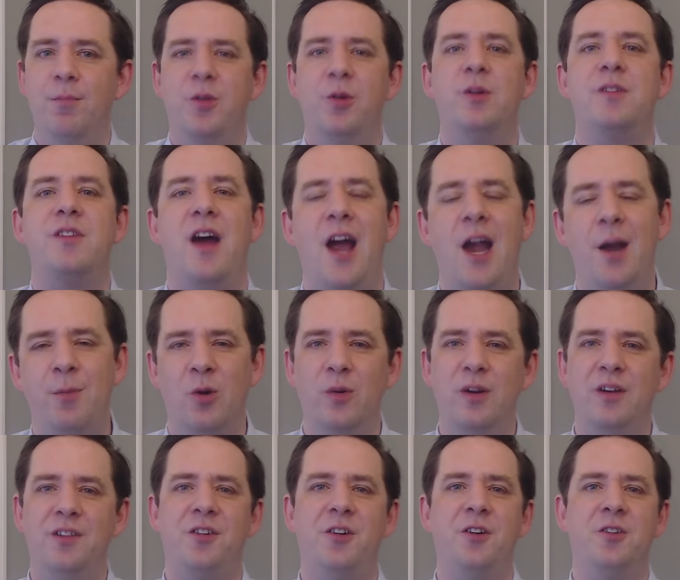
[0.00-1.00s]
the Retirement
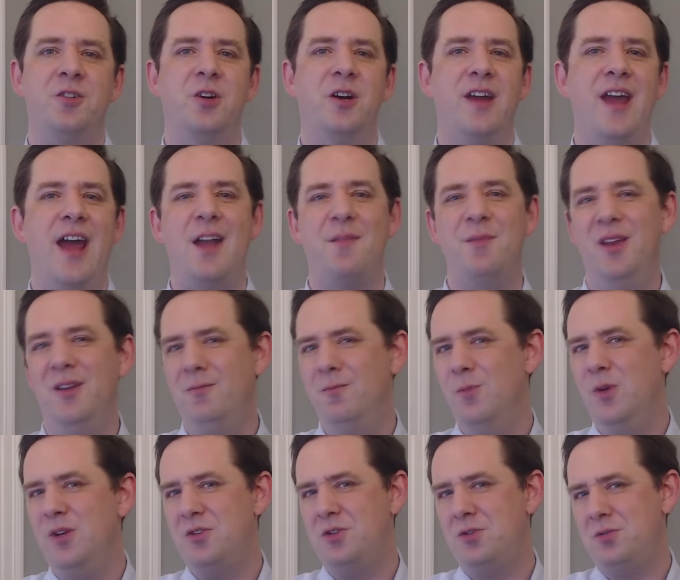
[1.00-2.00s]
Researcher Academy,
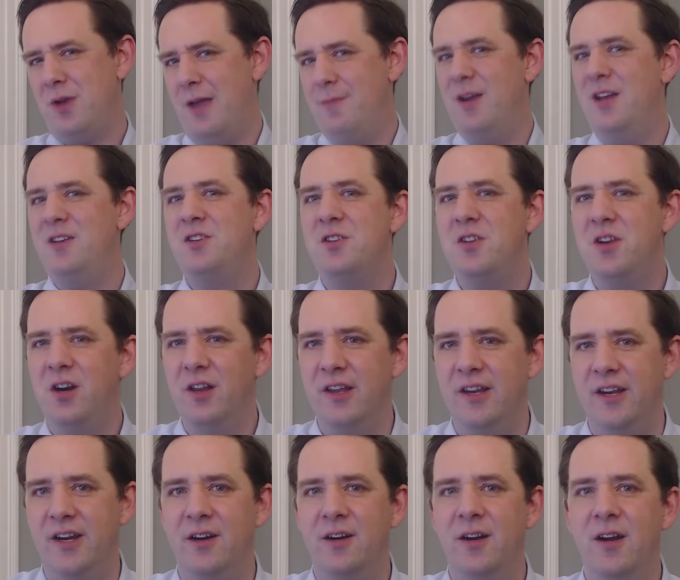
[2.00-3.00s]
which I mentioned
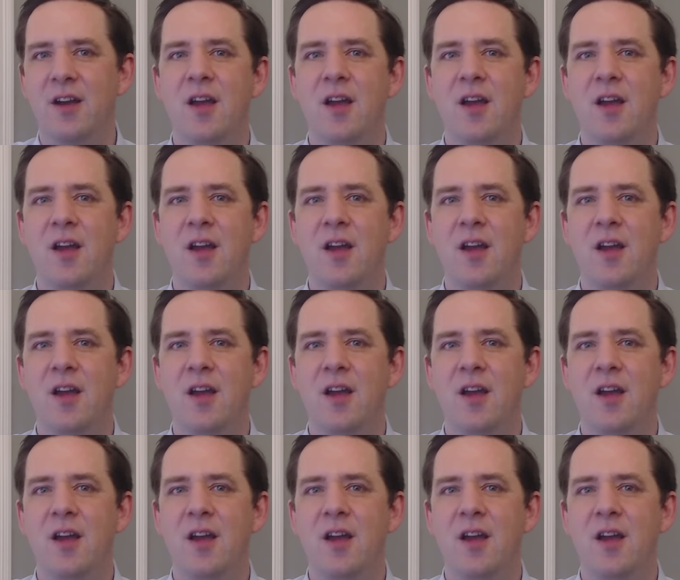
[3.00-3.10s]
earlier.